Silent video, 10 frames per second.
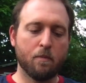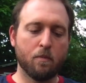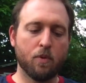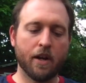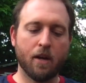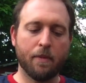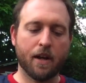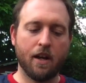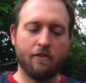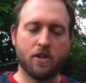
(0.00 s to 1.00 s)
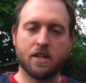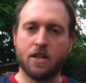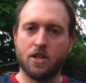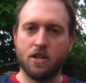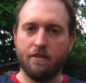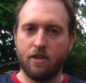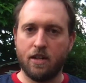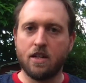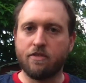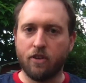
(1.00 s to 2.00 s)
bring up the conversation of a
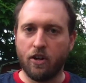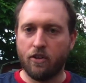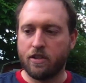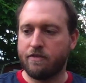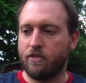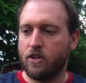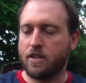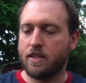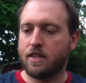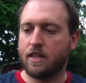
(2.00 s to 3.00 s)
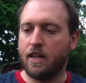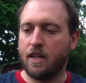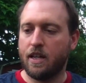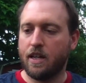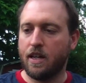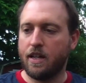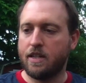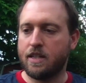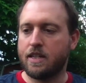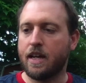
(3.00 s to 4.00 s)
niche fragrance versus a
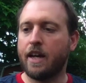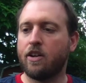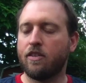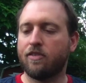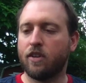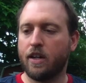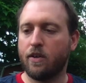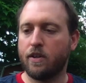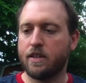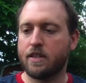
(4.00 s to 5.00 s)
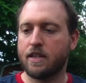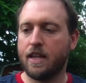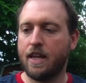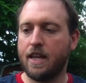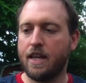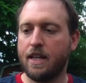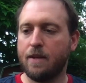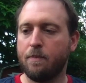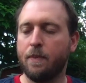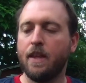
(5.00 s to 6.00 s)
designer fragrance.
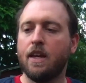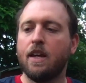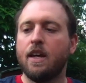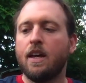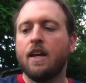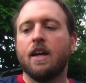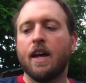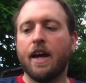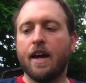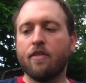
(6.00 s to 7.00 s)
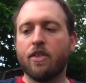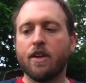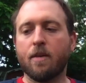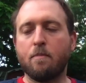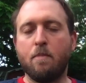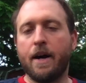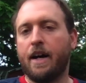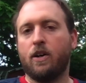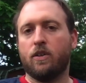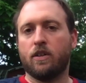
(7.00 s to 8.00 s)
And everything
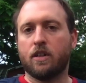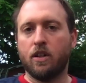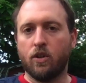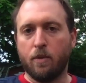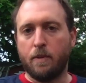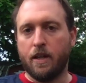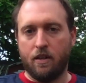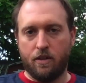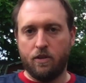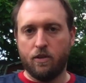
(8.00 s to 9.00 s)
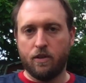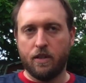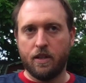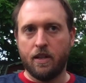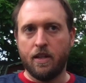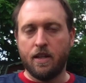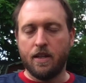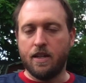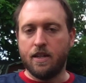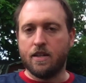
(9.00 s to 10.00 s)
about Coccobello
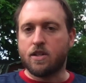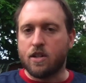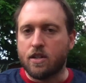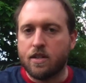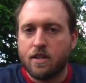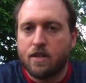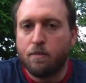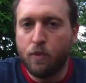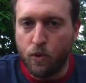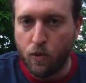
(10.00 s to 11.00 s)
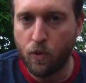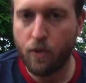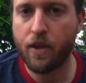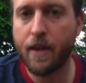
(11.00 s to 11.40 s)
is just smooth.